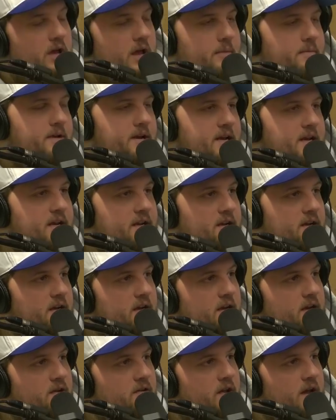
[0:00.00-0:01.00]
I mean, he
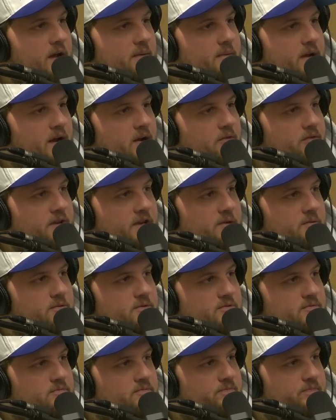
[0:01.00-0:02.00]
he climbed. I don't think he
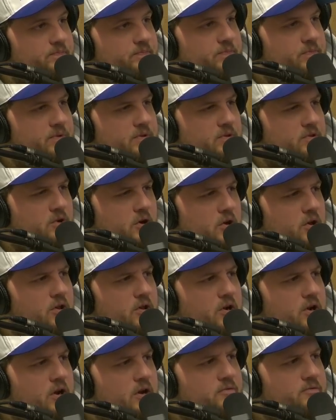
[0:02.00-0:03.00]
was tall
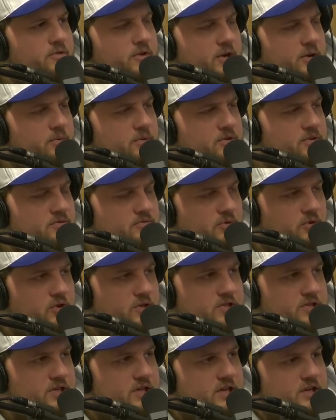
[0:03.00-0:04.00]
enough, or he wasn't fully
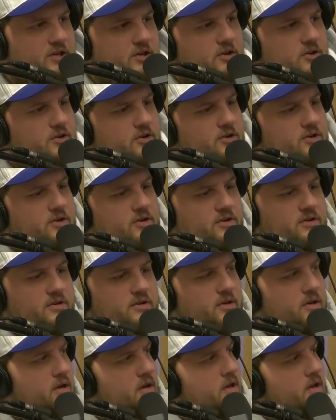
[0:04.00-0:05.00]
secured, or too tall,